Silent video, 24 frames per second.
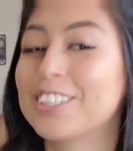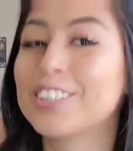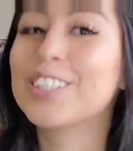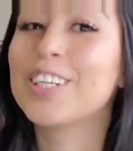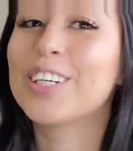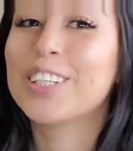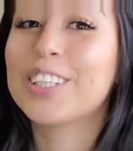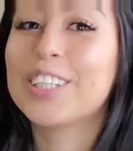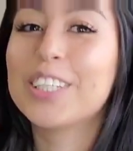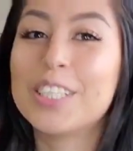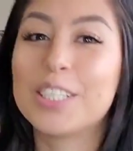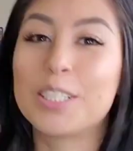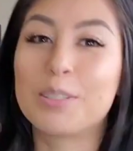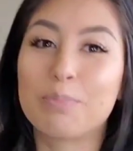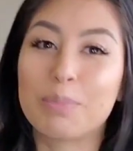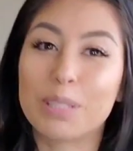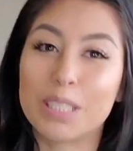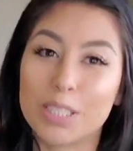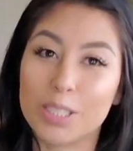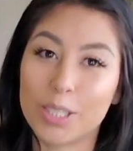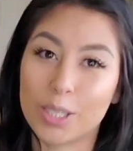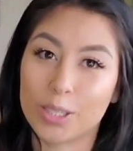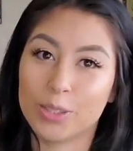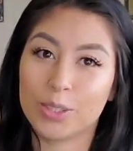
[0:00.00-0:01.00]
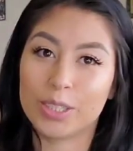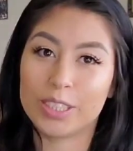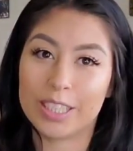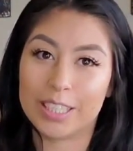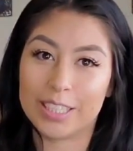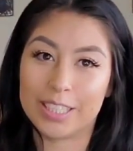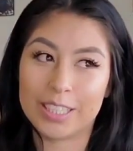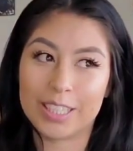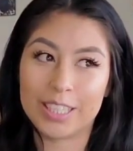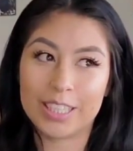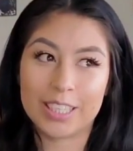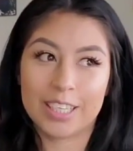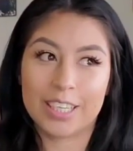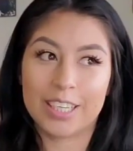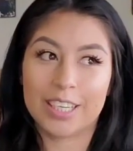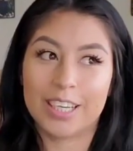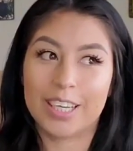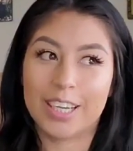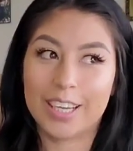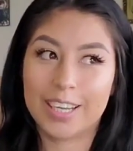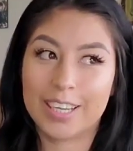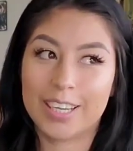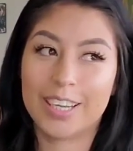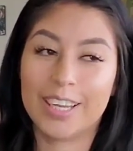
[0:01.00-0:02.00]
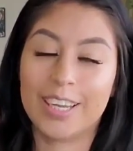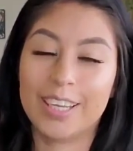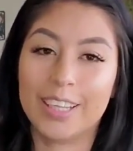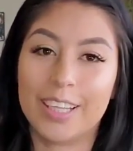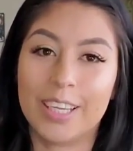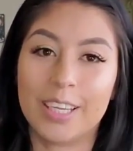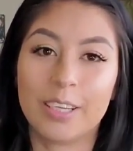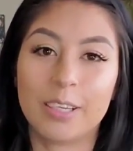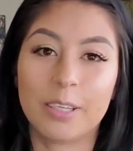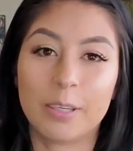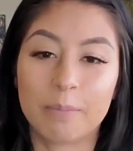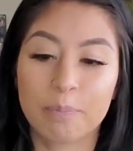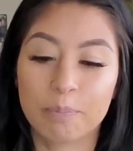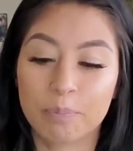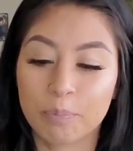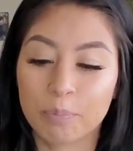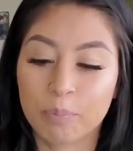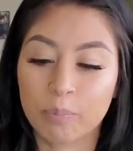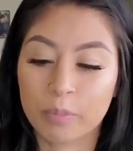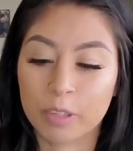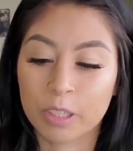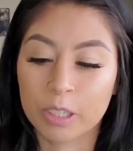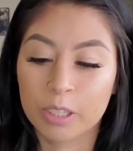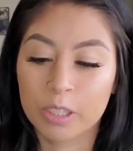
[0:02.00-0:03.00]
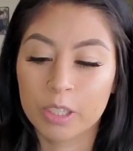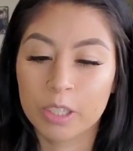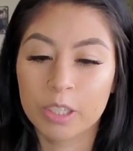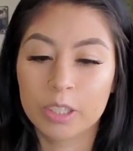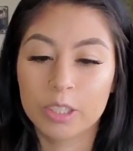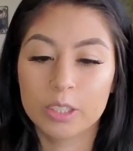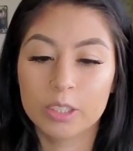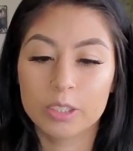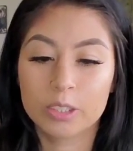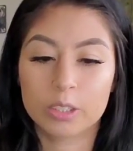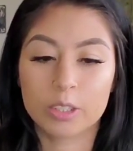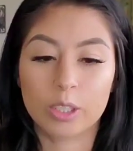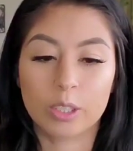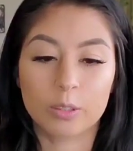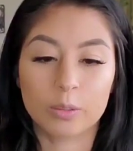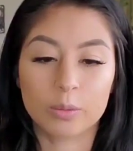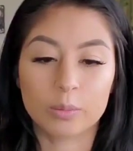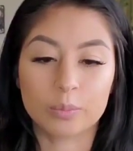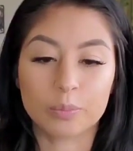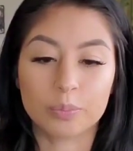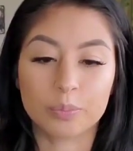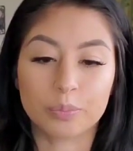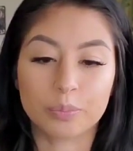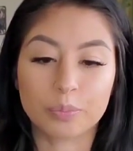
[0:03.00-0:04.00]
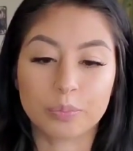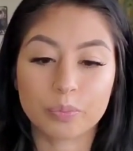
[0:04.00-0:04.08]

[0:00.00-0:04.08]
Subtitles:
So it's Pitocin, I think. So,